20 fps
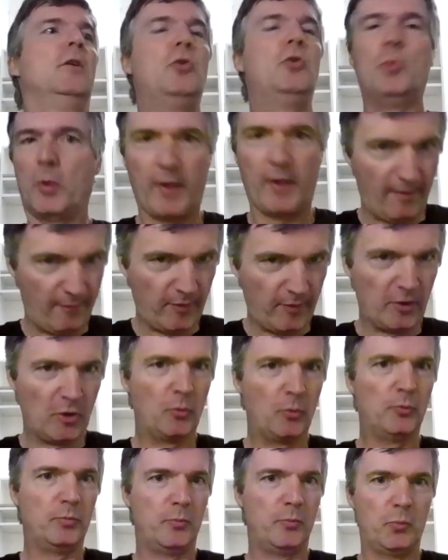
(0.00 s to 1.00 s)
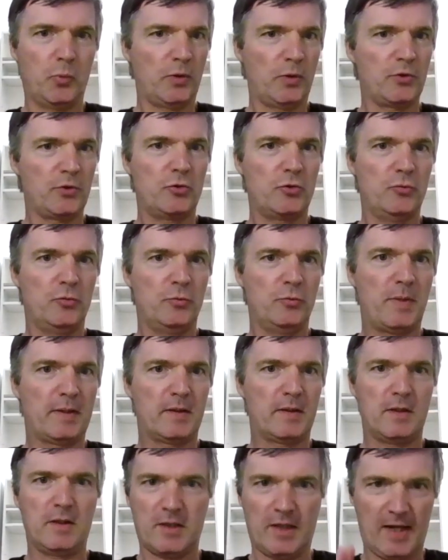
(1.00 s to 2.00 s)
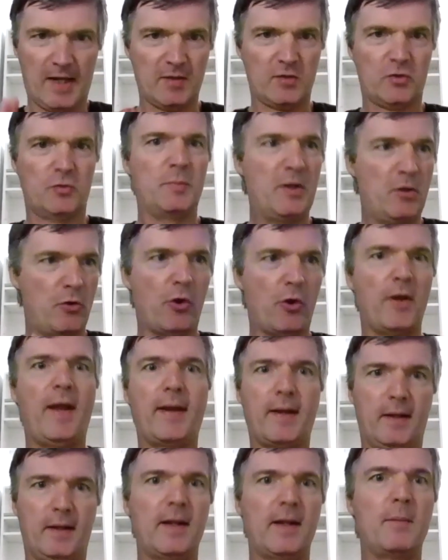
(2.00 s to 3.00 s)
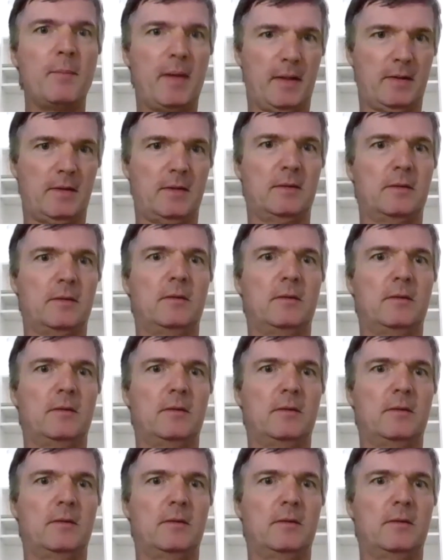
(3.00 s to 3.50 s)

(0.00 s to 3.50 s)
do whatever you want to do, but it has to be non-academic,